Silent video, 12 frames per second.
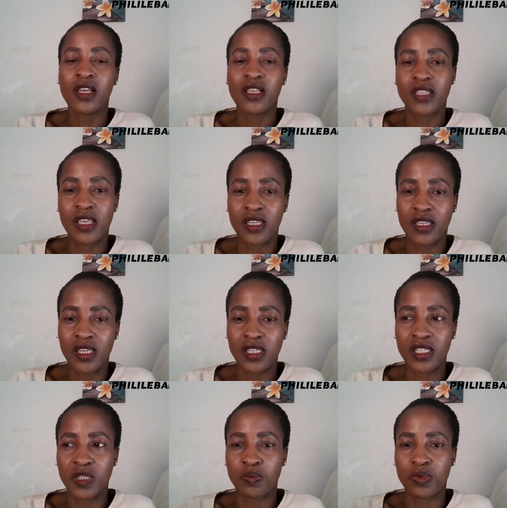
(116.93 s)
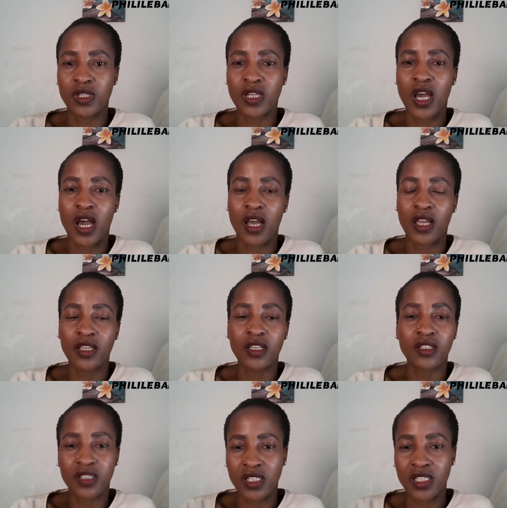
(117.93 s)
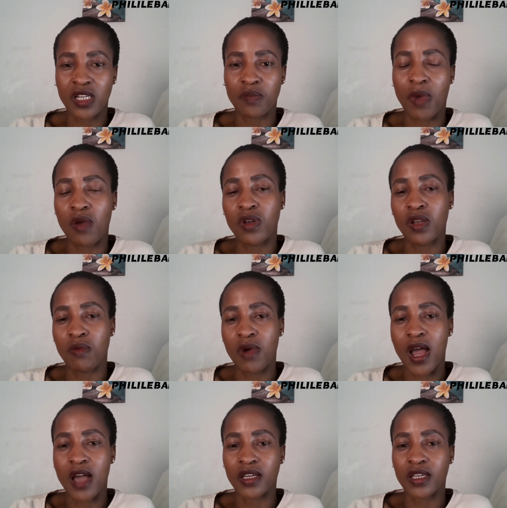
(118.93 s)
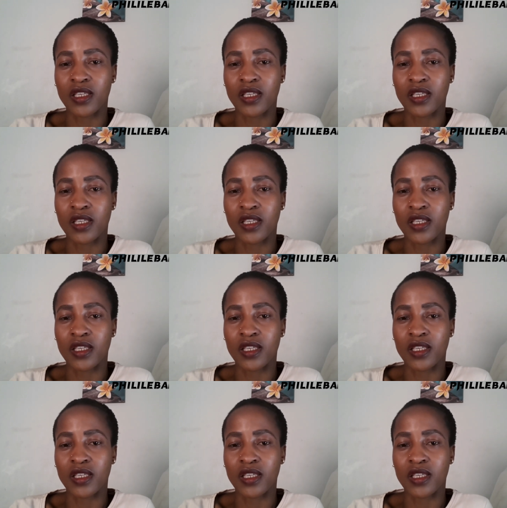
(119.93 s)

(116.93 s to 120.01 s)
saying here she's been uh, ill treated by Ulebuhang